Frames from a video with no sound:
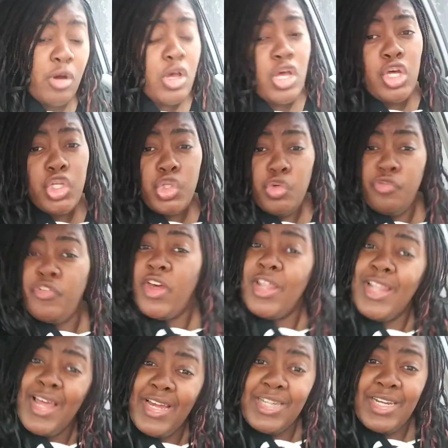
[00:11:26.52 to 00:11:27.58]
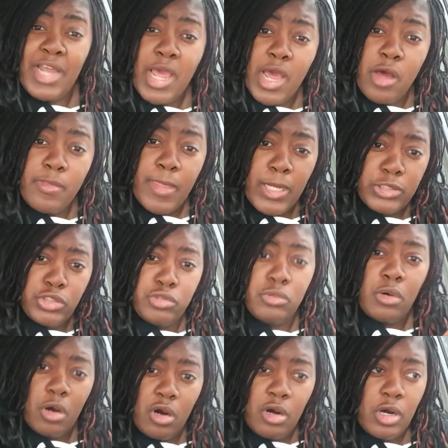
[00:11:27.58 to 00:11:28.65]
you felt like now that you
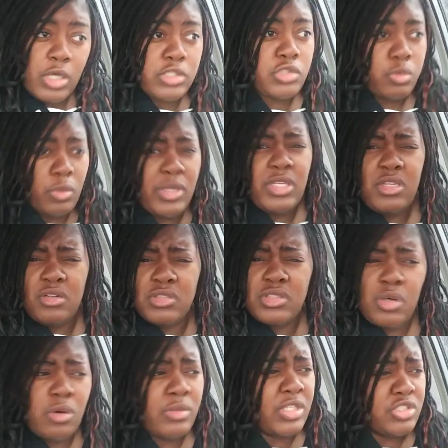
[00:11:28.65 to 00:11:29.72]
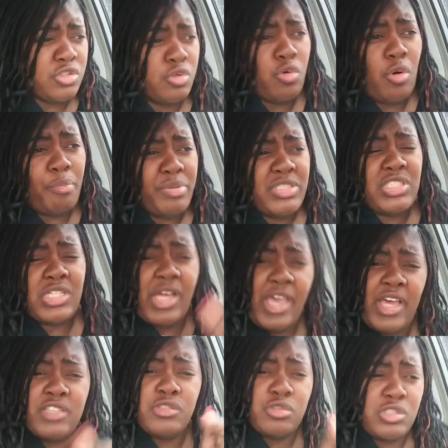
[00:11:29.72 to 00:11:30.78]
are 20 years old that you're going to put your hands
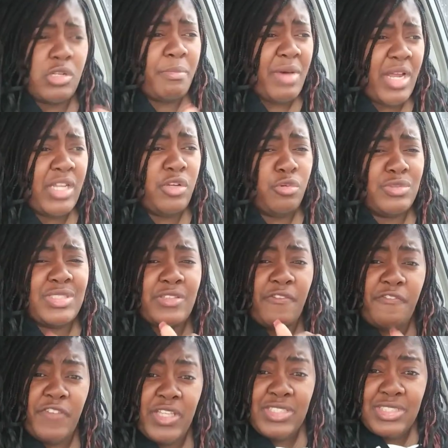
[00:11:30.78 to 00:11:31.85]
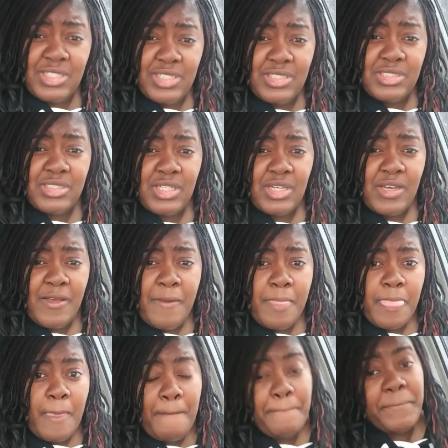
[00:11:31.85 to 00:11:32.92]
on somebody who is defenseless?
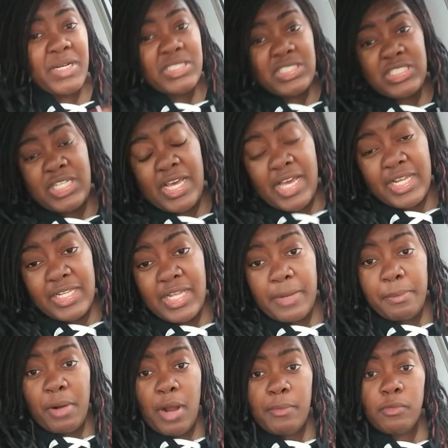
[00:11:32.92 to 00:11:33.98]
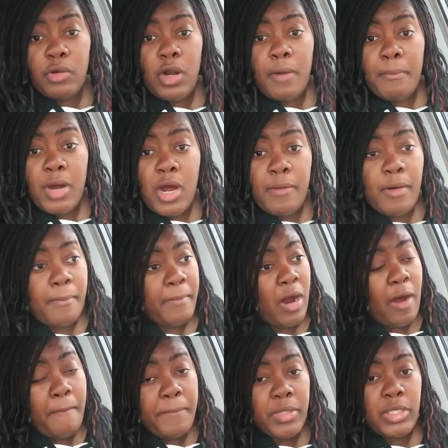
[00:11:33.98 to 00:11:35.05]
But she had that problem with her mom. Her mom
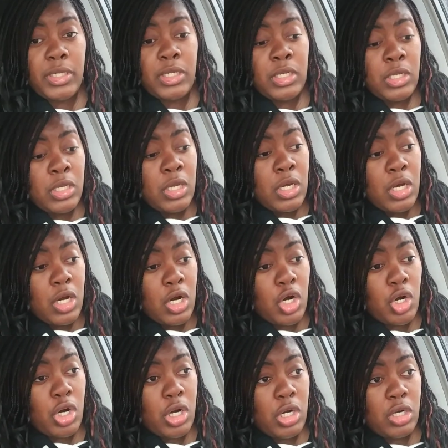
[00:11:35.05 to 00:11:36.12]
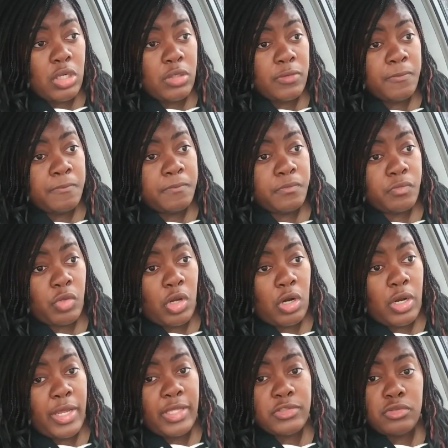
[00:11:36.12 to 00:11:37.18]
put her
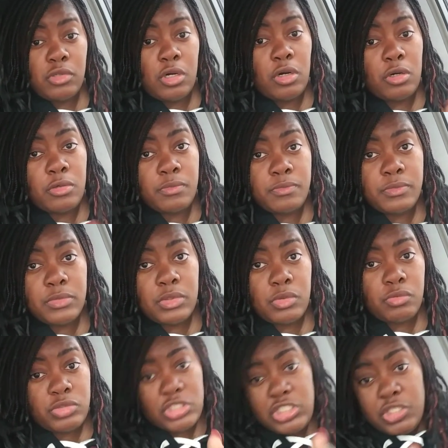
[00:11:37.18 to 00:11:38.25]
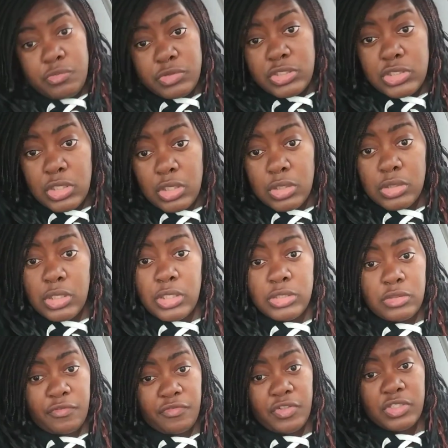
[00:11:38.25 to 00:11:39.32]
hands on her when she was young and
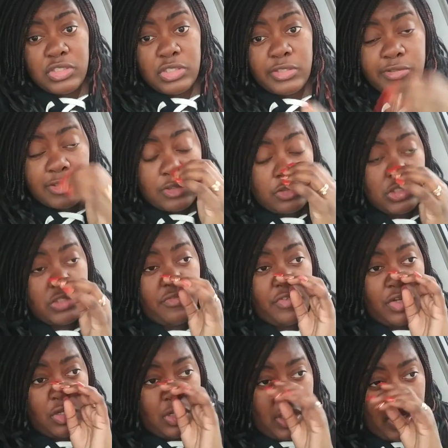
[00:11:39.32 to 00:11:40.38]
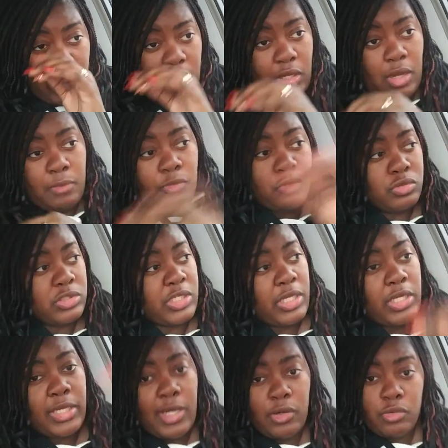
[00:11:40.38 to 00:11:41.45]
defenseless. So she felt like, I'm going to take it
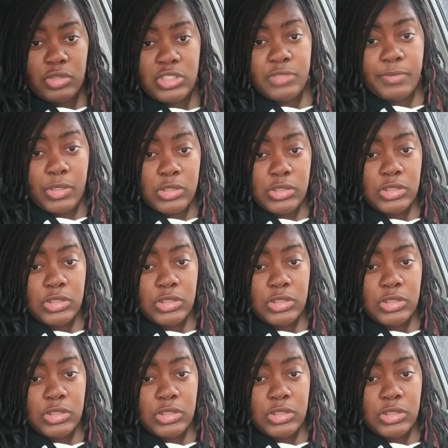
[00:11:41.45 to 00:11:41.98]
out on this person.